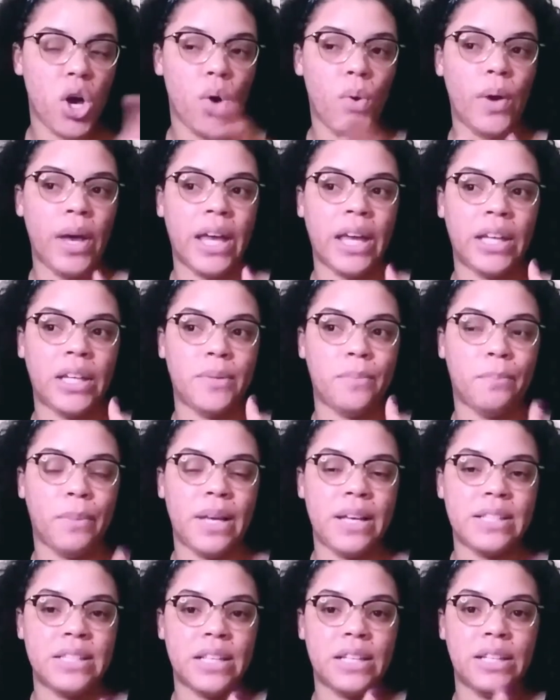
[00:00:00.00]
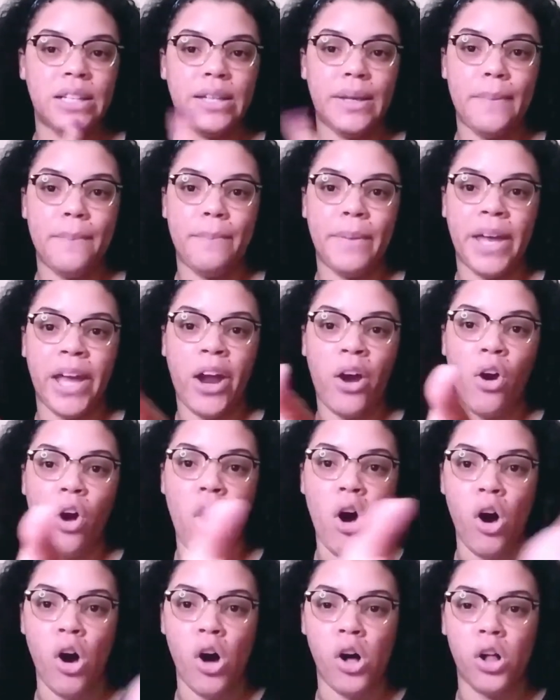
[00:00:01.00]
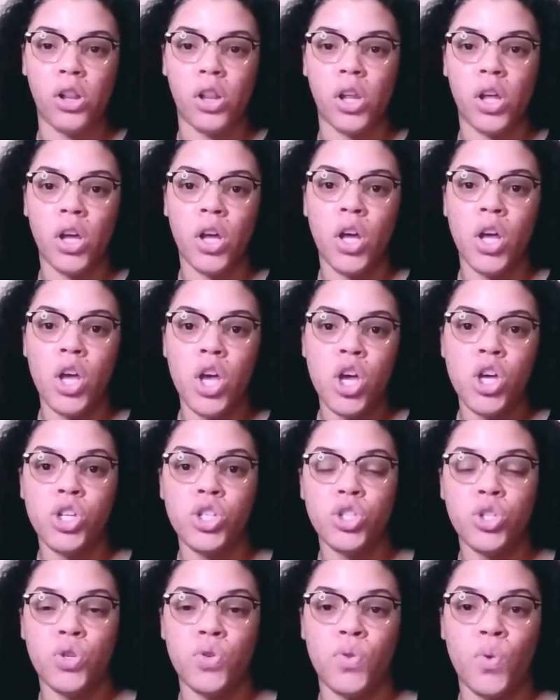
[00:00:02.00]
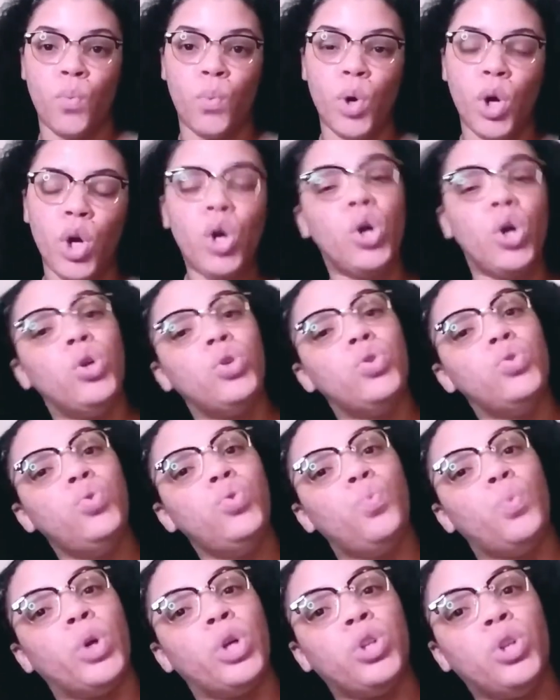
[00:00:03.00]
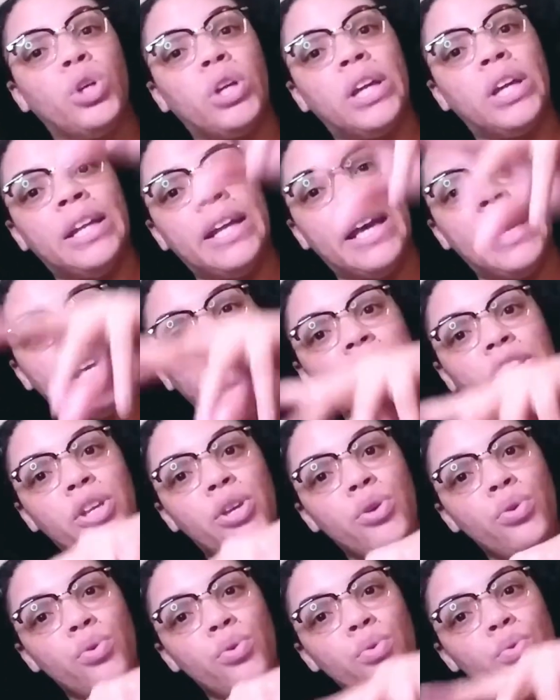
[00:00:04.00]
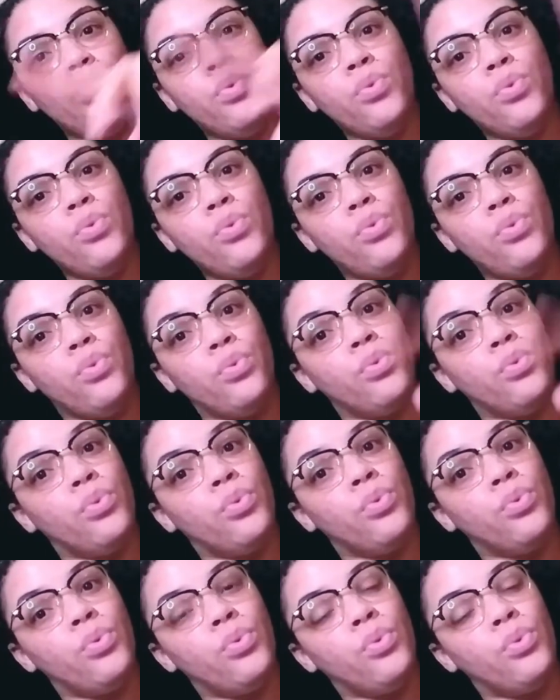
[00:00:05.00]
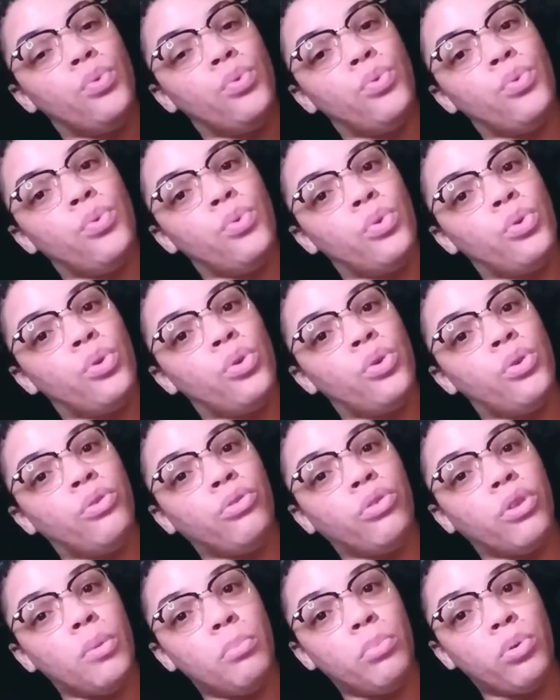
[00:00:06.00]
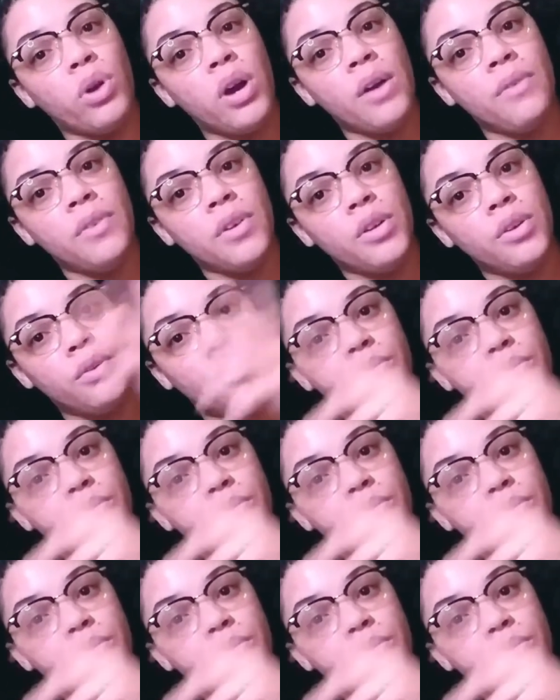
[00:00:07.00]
and basically they're all to the world, we're looking at you, from Bravo,